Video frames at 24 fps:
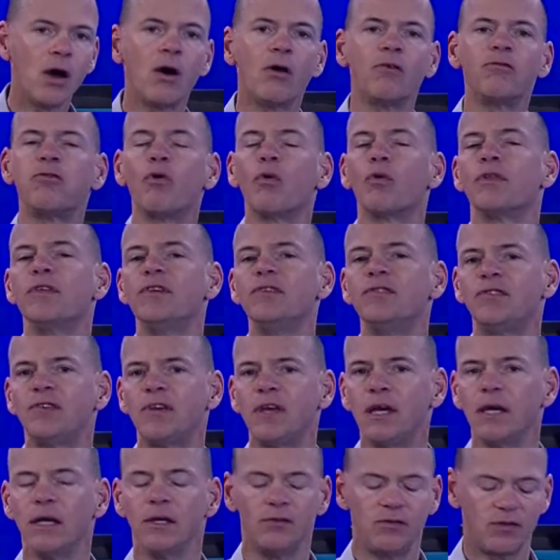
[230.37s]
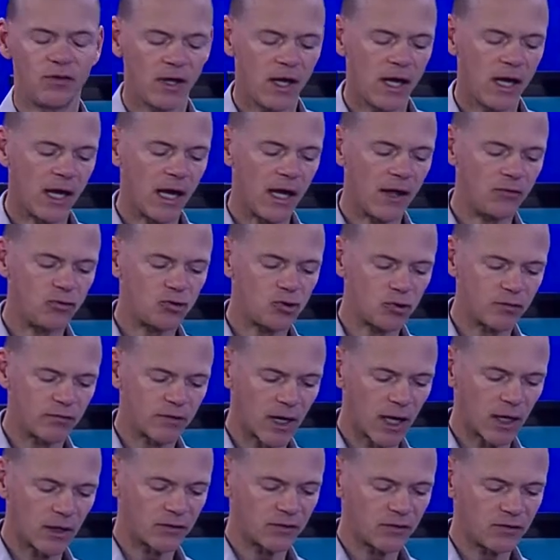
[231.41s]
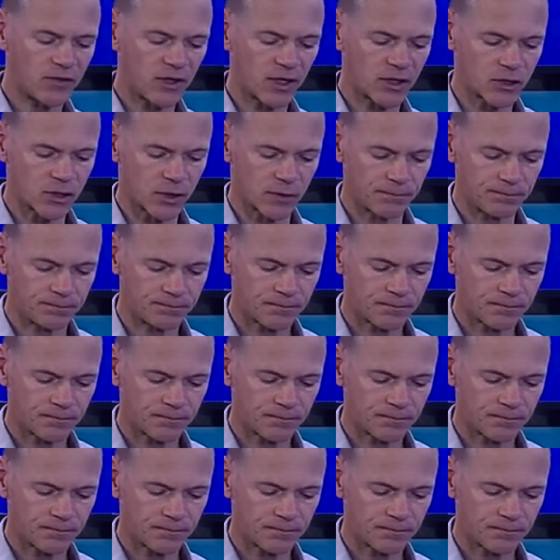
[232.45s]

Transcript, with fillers: for these kids in juvenile detention.